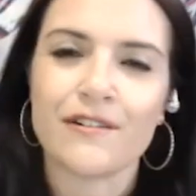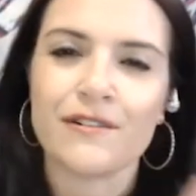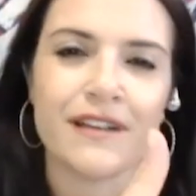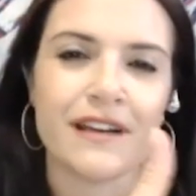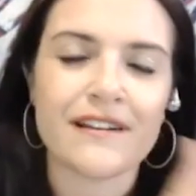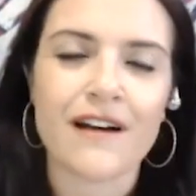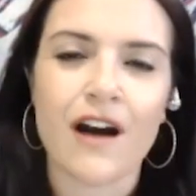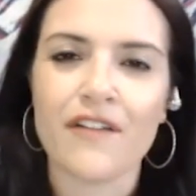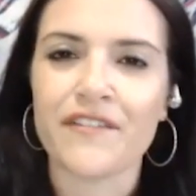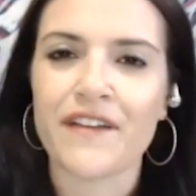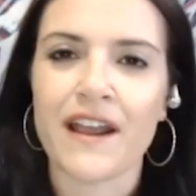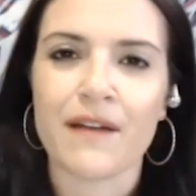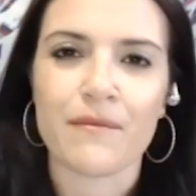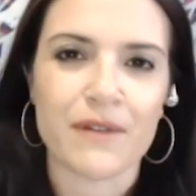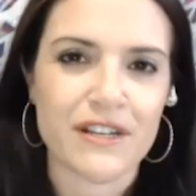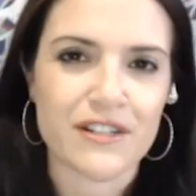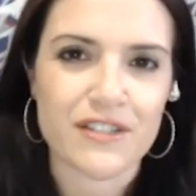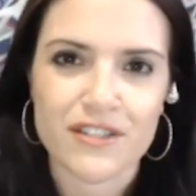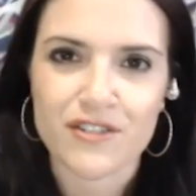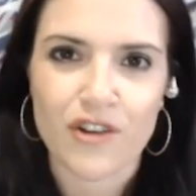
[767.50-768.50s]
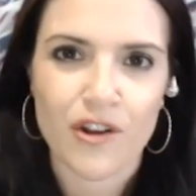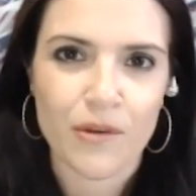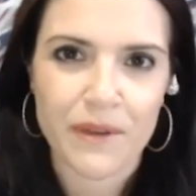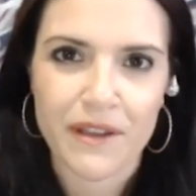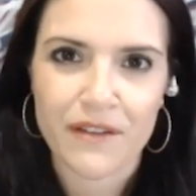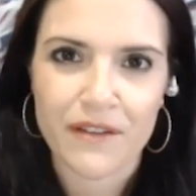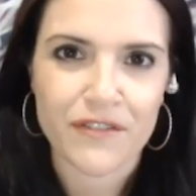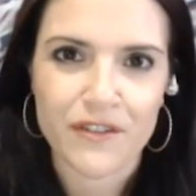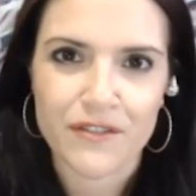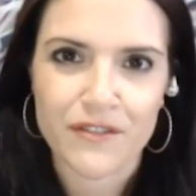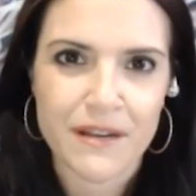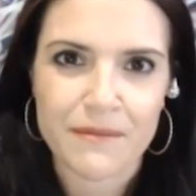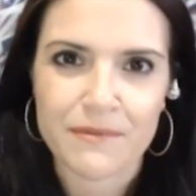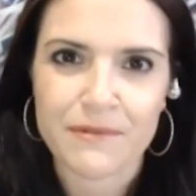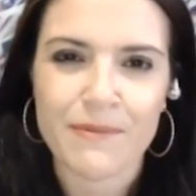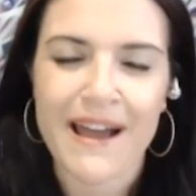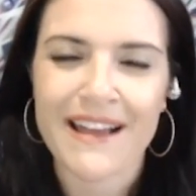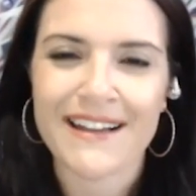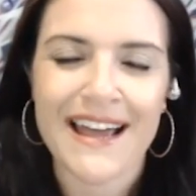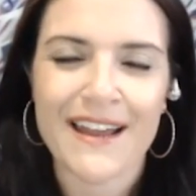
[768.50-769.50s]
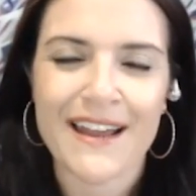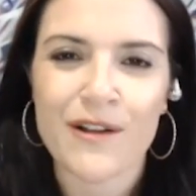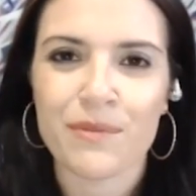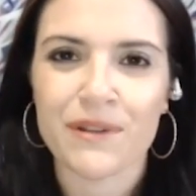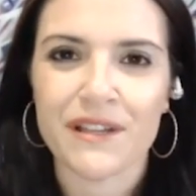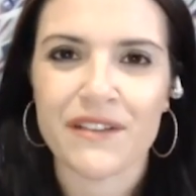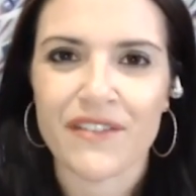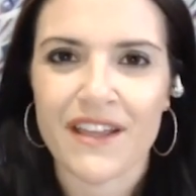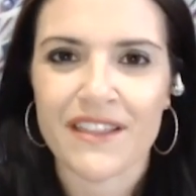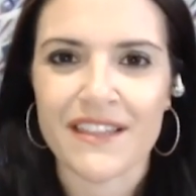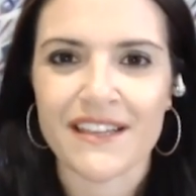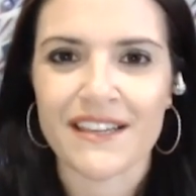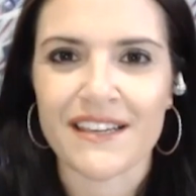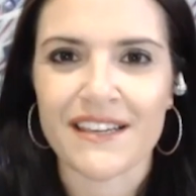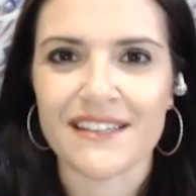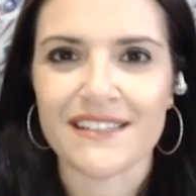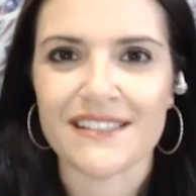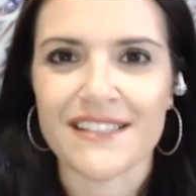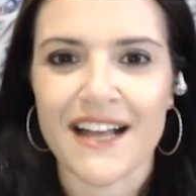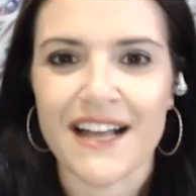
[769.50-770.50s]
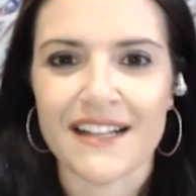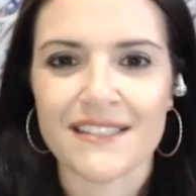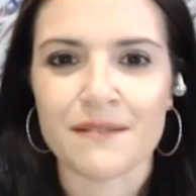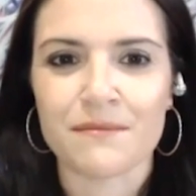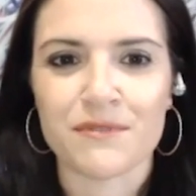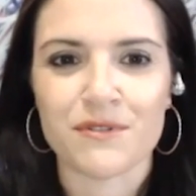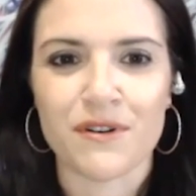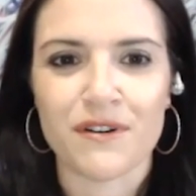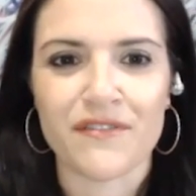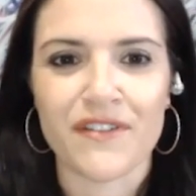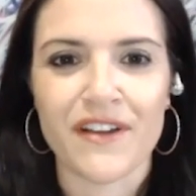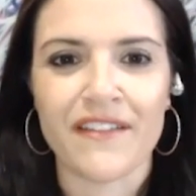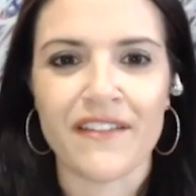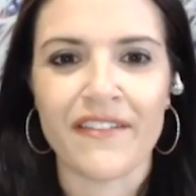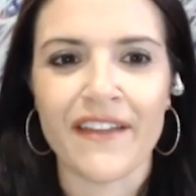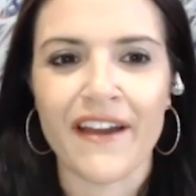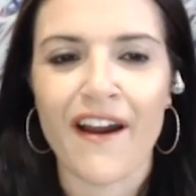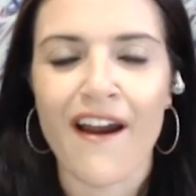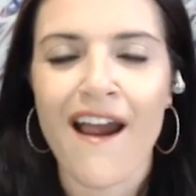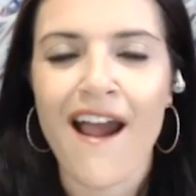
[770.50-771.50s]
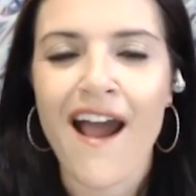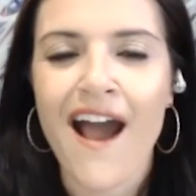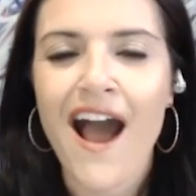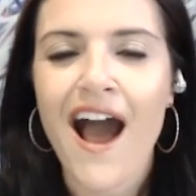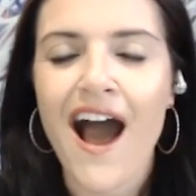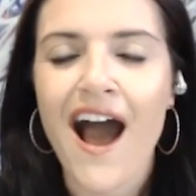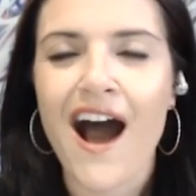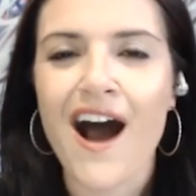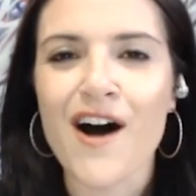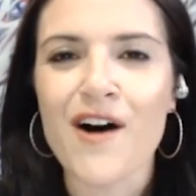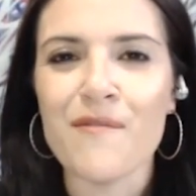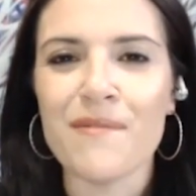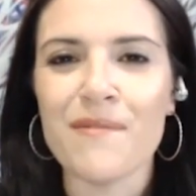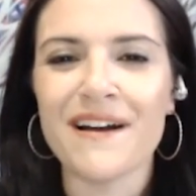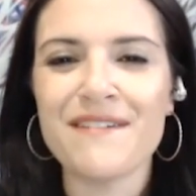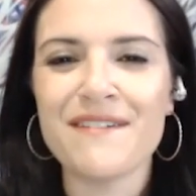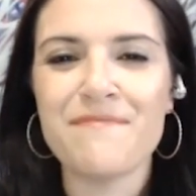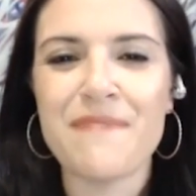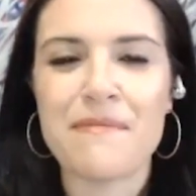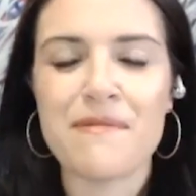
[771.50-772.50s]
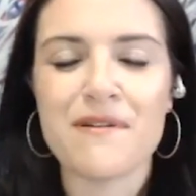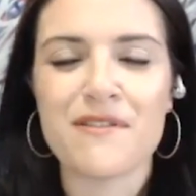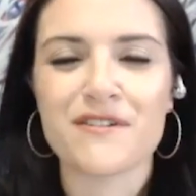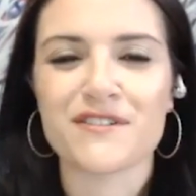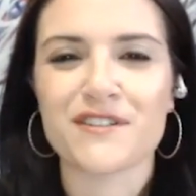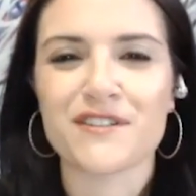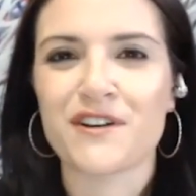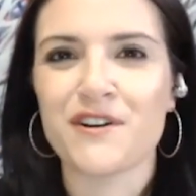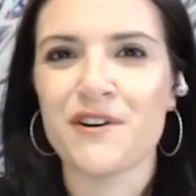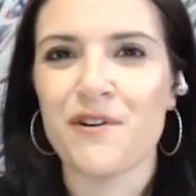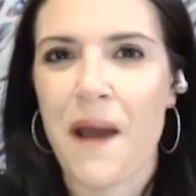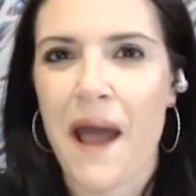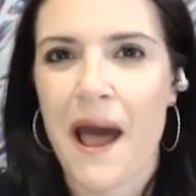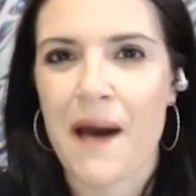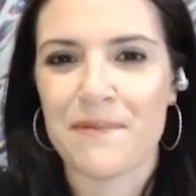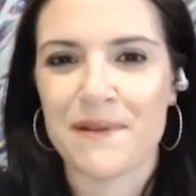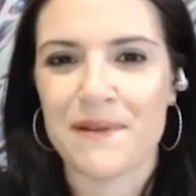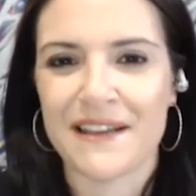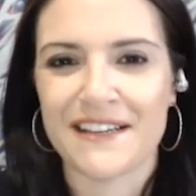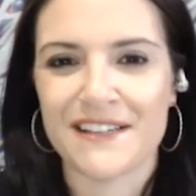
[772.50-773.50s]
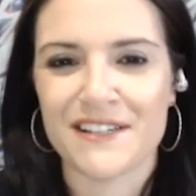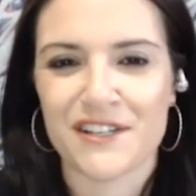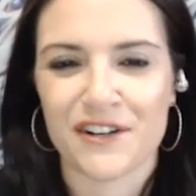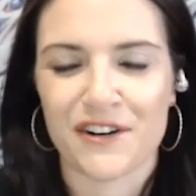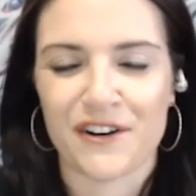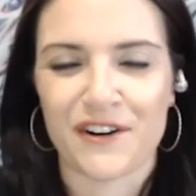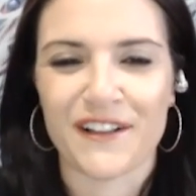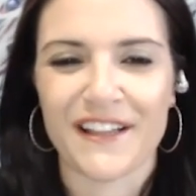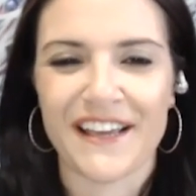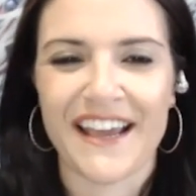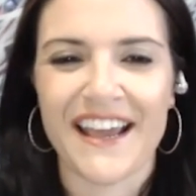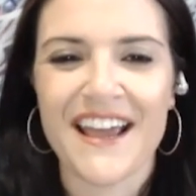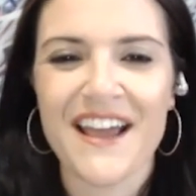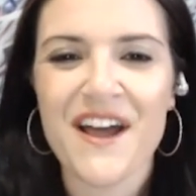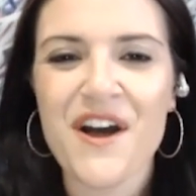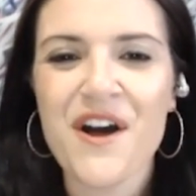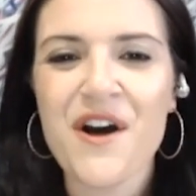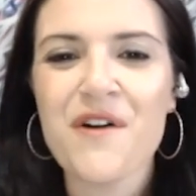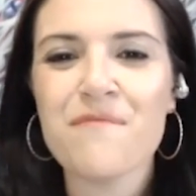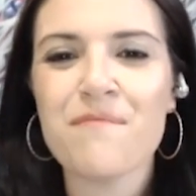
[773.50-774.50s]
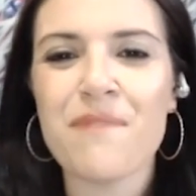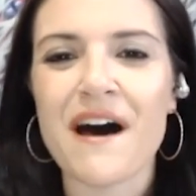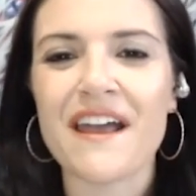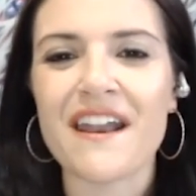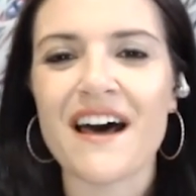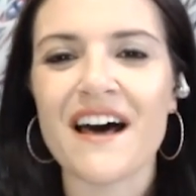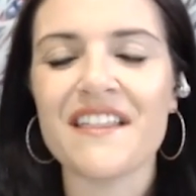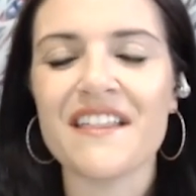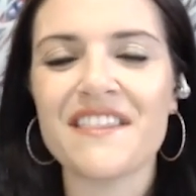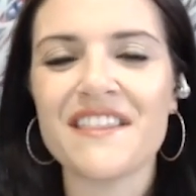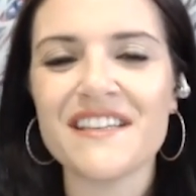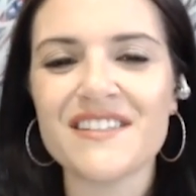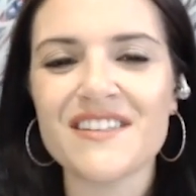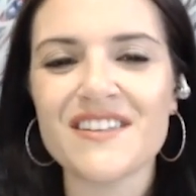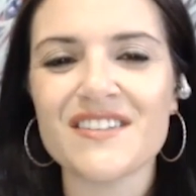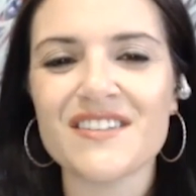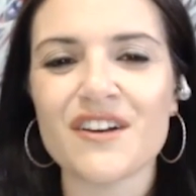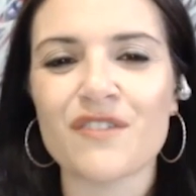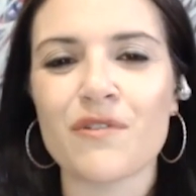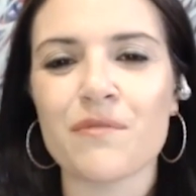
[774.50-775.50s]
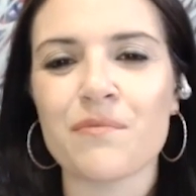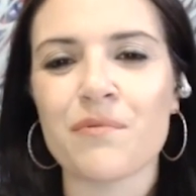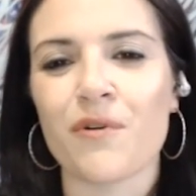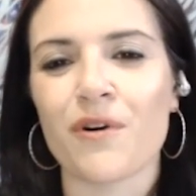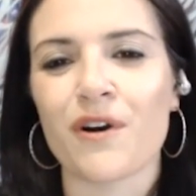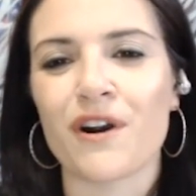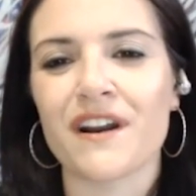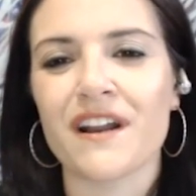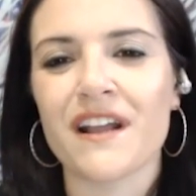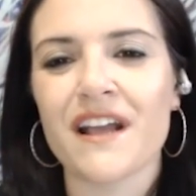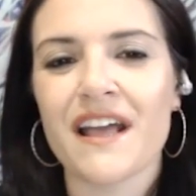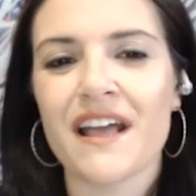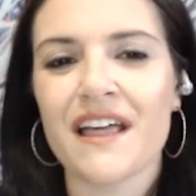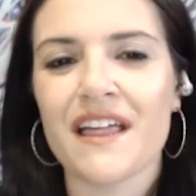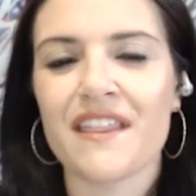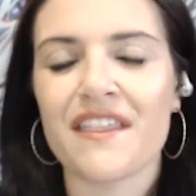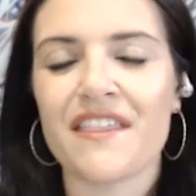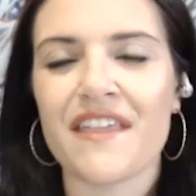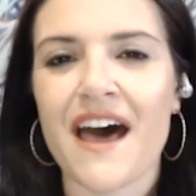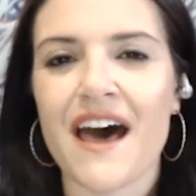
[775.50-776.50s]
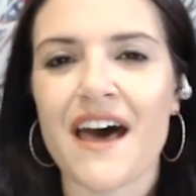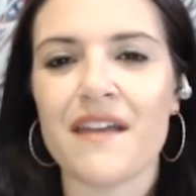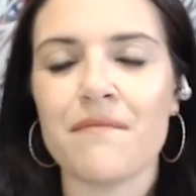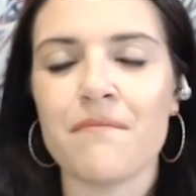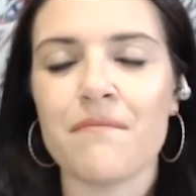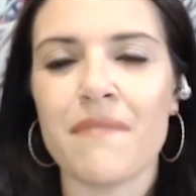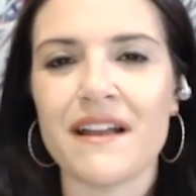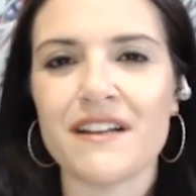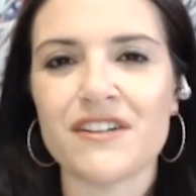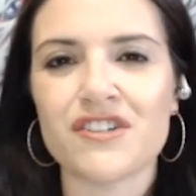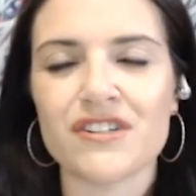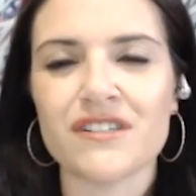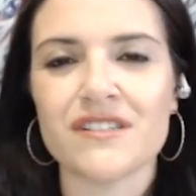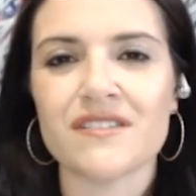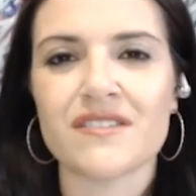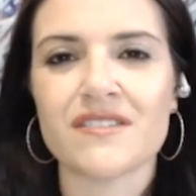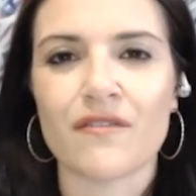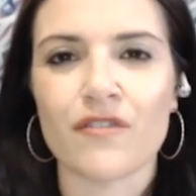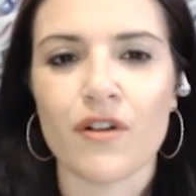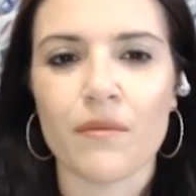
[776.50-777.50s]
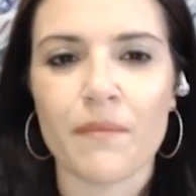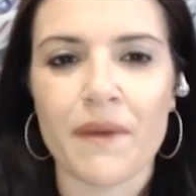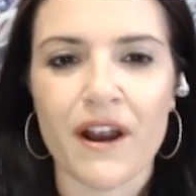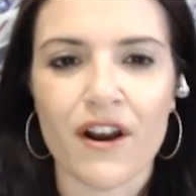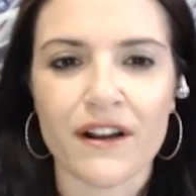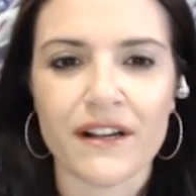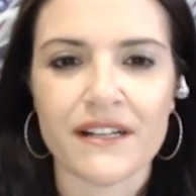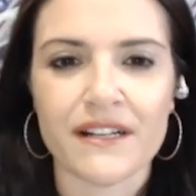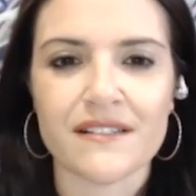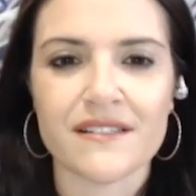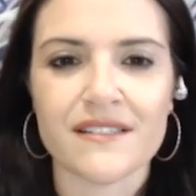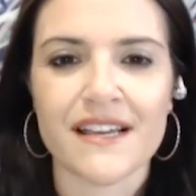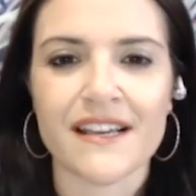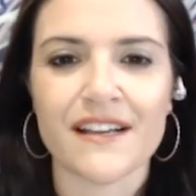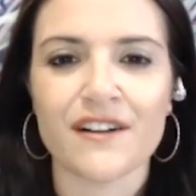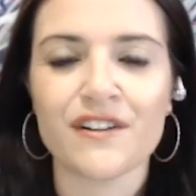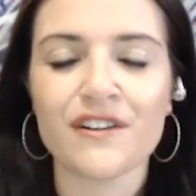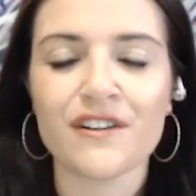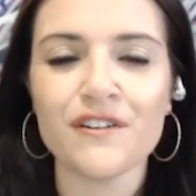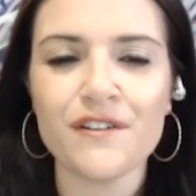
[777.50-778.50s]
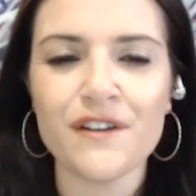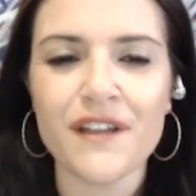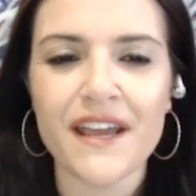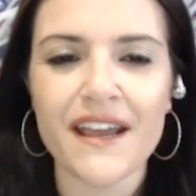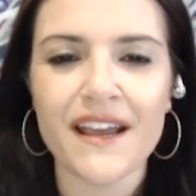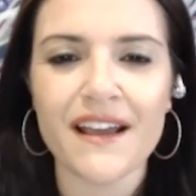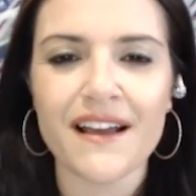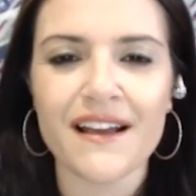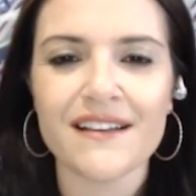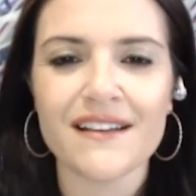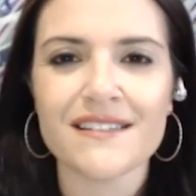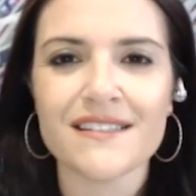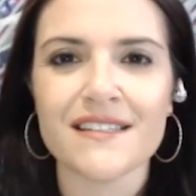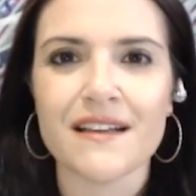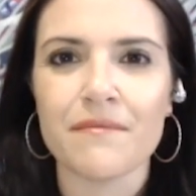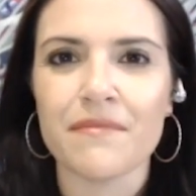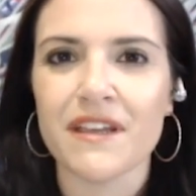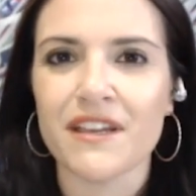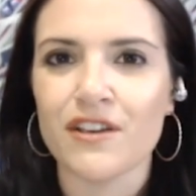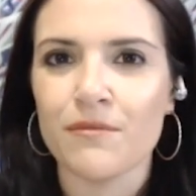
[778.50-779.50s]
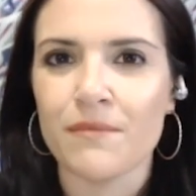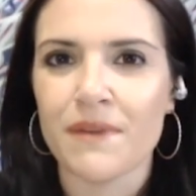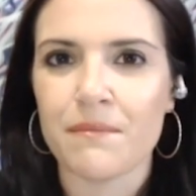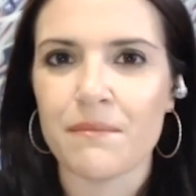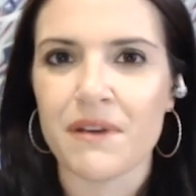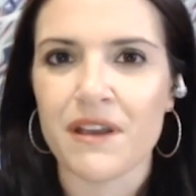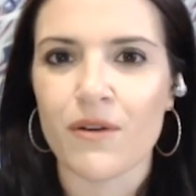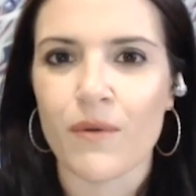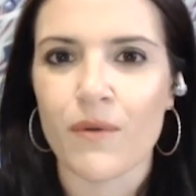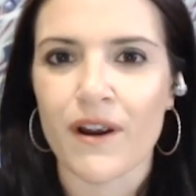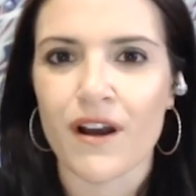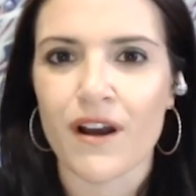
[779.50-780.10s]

Off camera, he just told me a few tips, but I don't believe it. I think he's got some sort of in there. Maybe there's a coup happening internally. But this is a report that mentions several Americans, including some that you may be aware